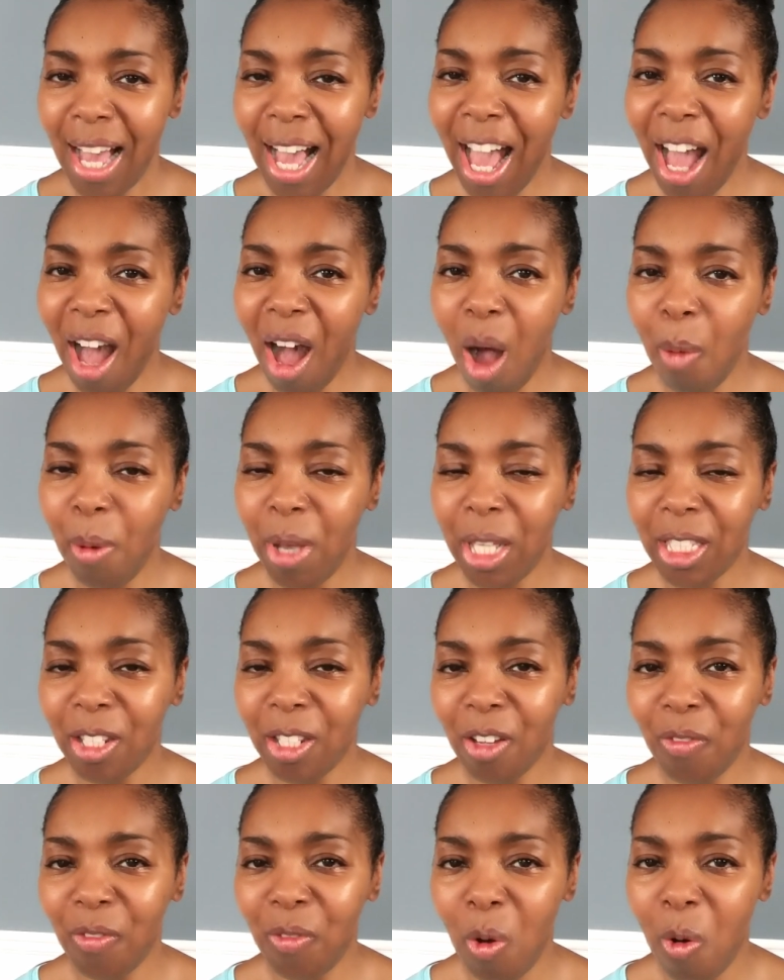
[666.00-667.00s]
I always
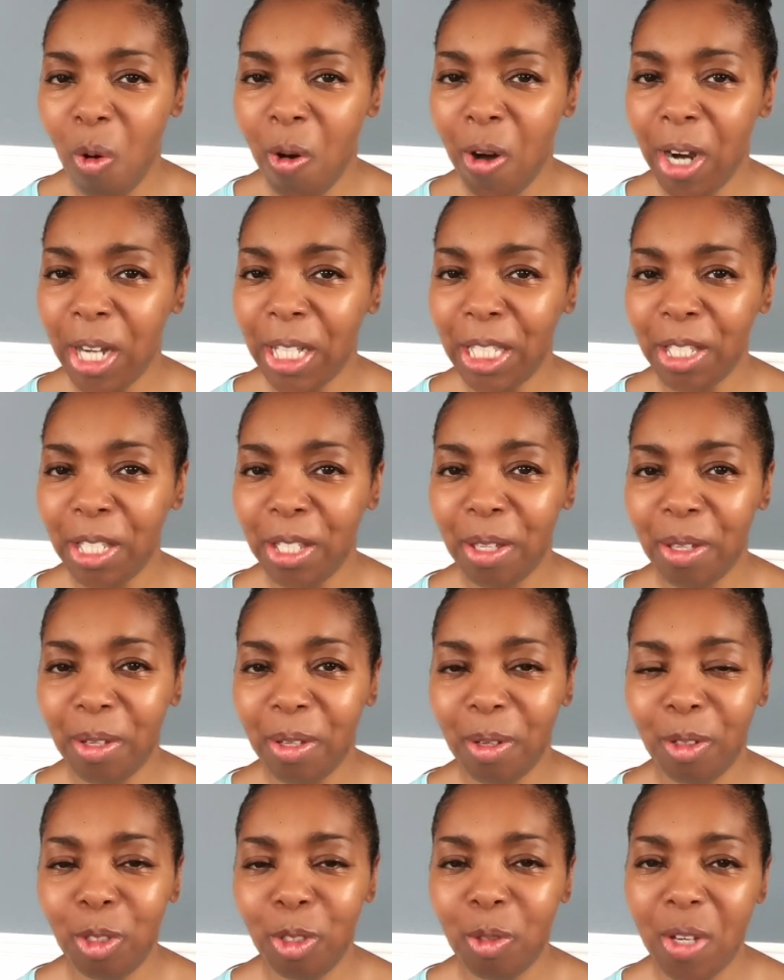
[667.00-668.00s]
look forward
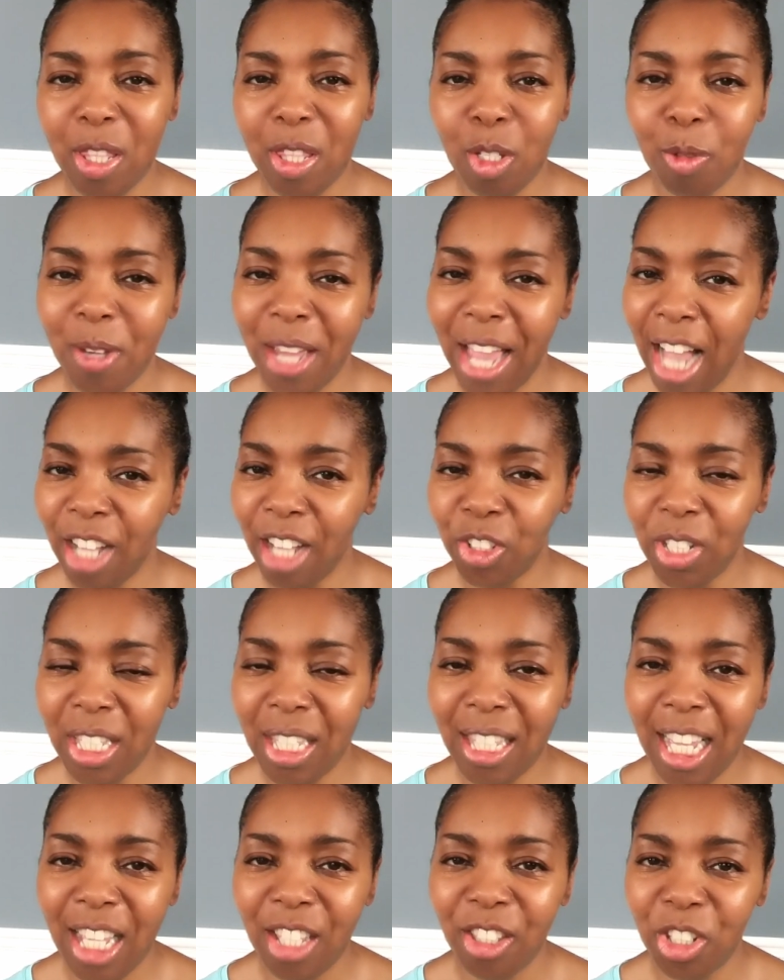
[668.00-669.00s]
to doing these
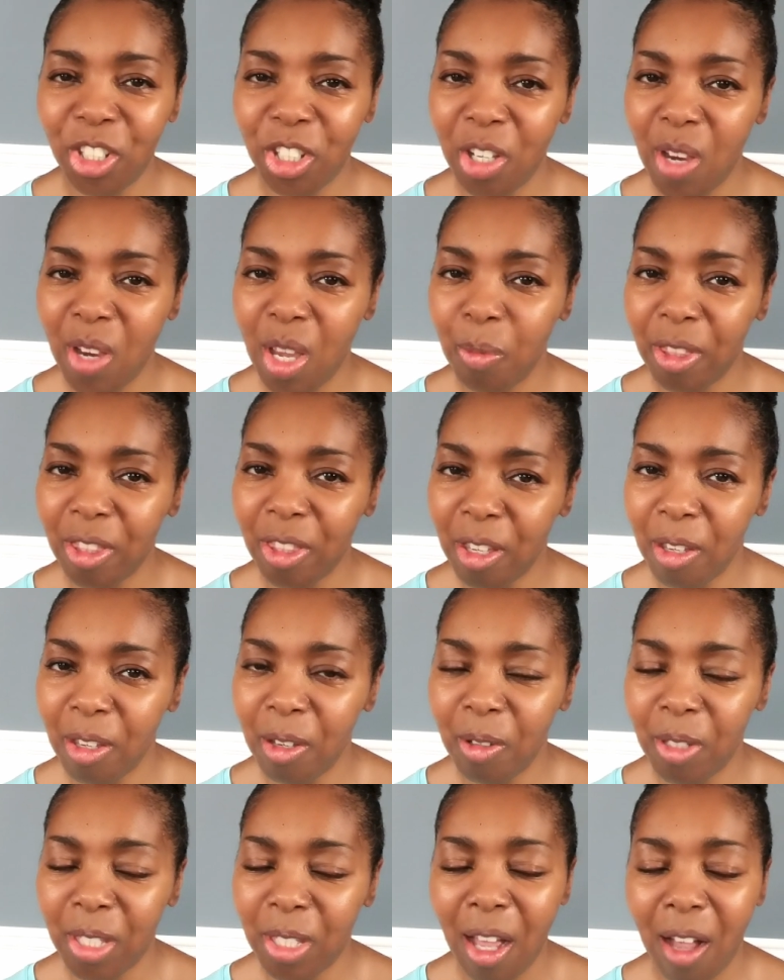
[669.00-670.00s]
reactions and sharing with
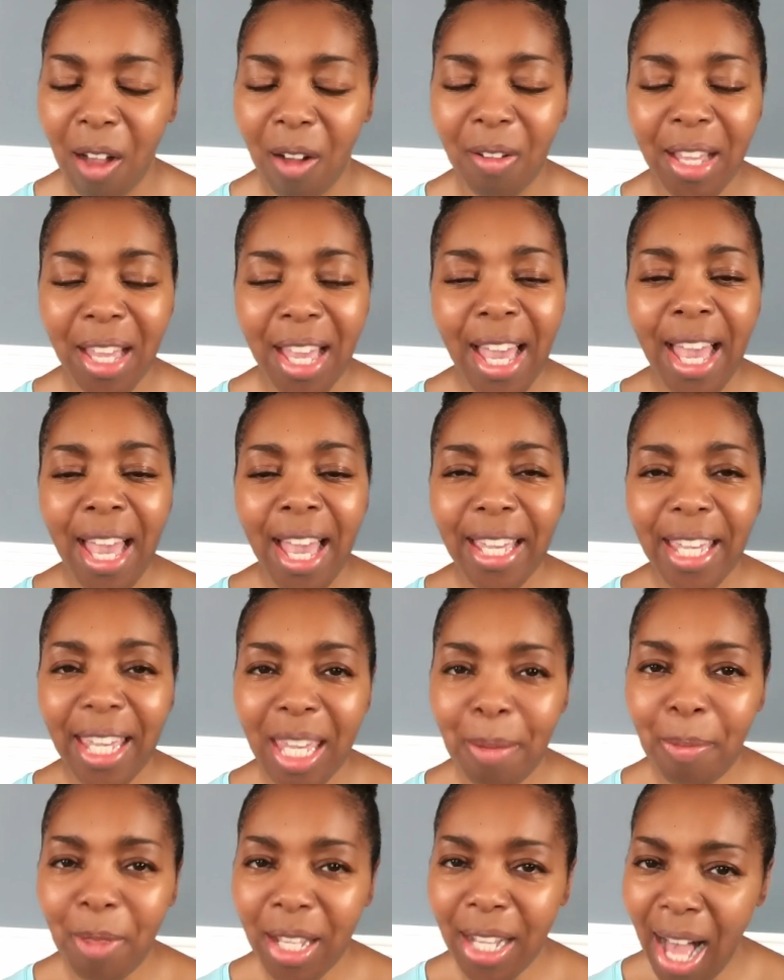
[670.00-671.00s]
you. So
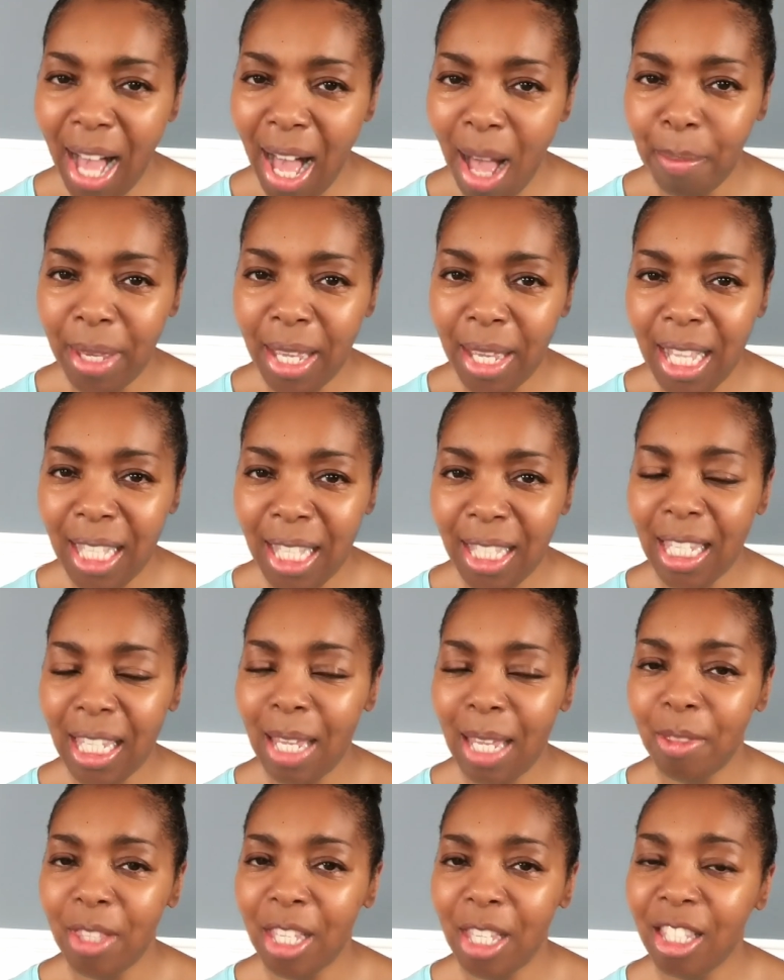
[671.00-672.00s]
keep the comments,
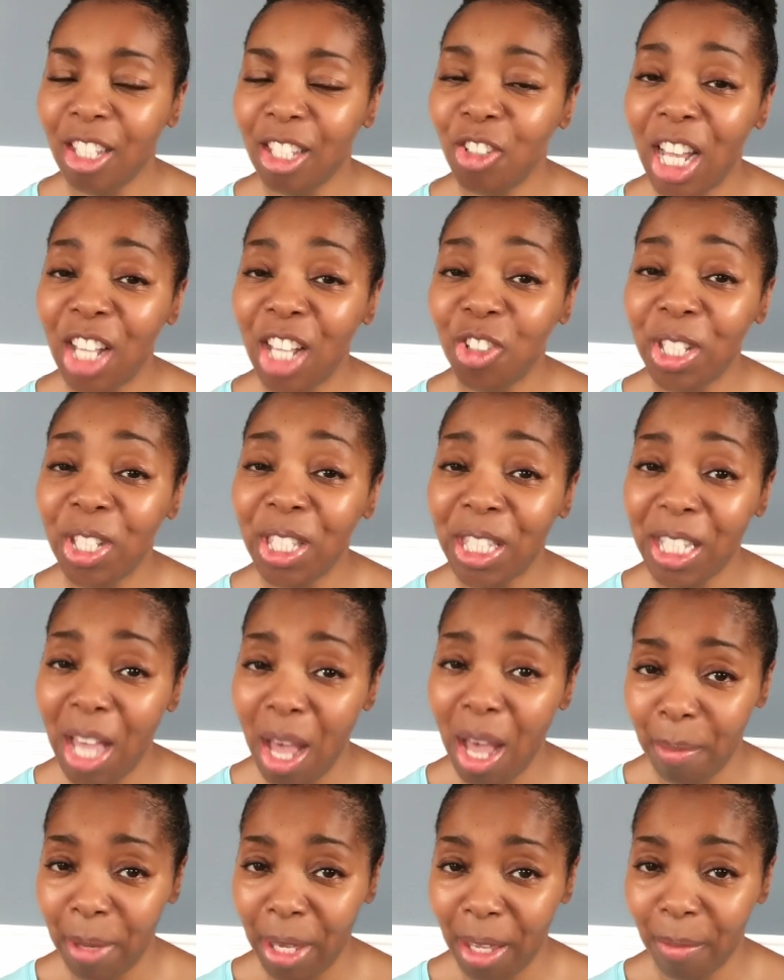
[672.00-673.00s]
keep the suggestions
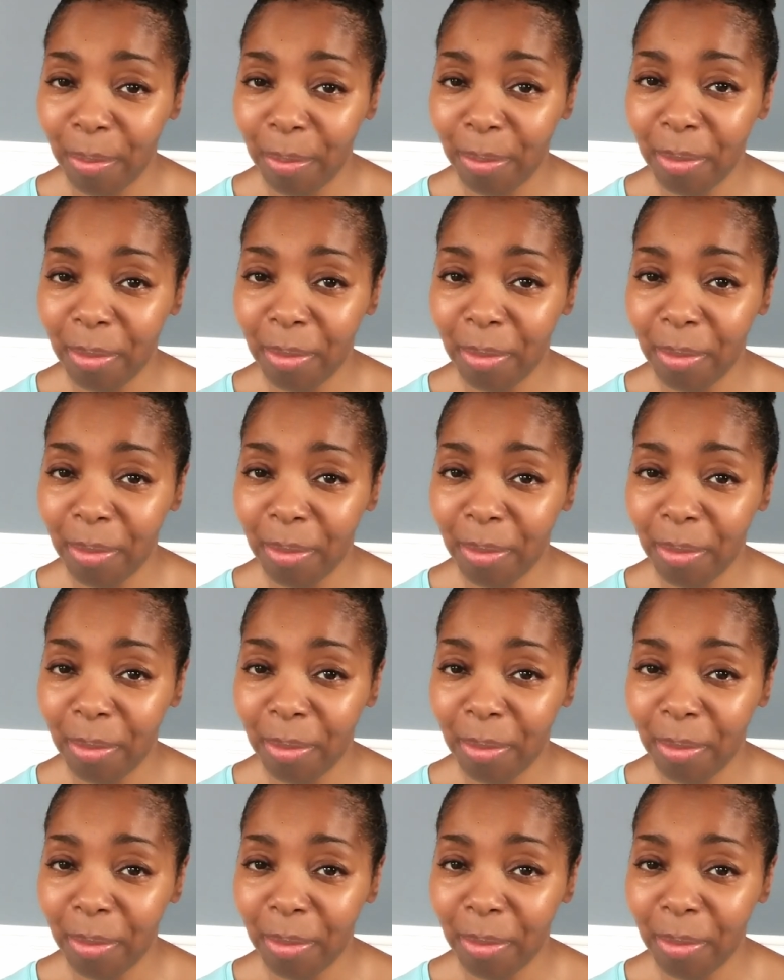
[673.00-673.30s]
coming.